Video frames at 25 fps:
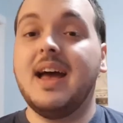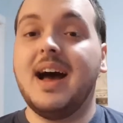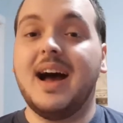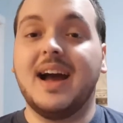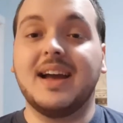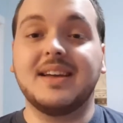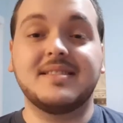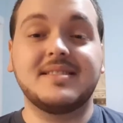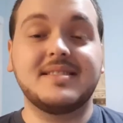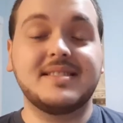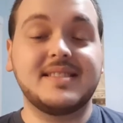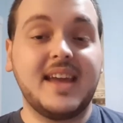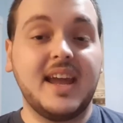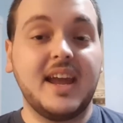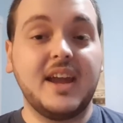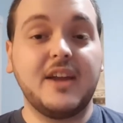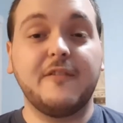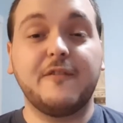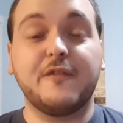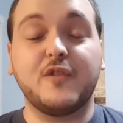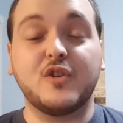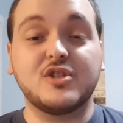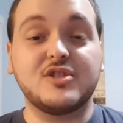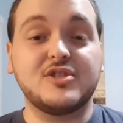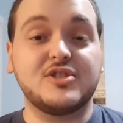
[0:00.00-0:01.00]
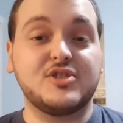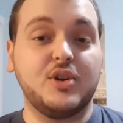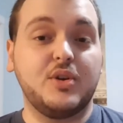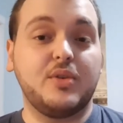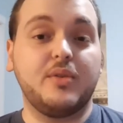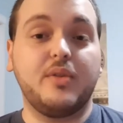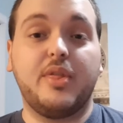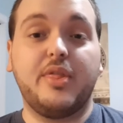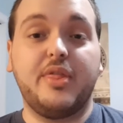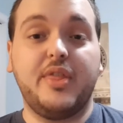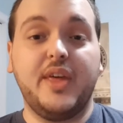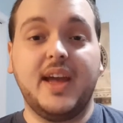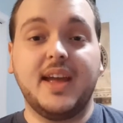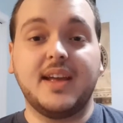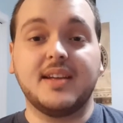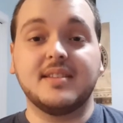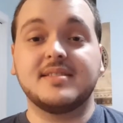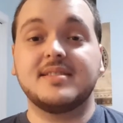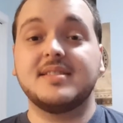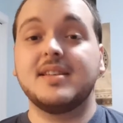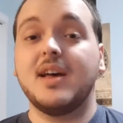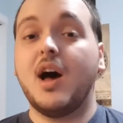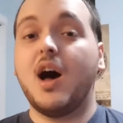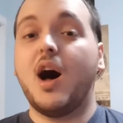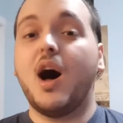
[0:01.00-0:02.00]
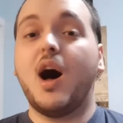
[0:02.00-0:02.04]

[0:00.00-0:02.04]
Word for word: I scan for certain things.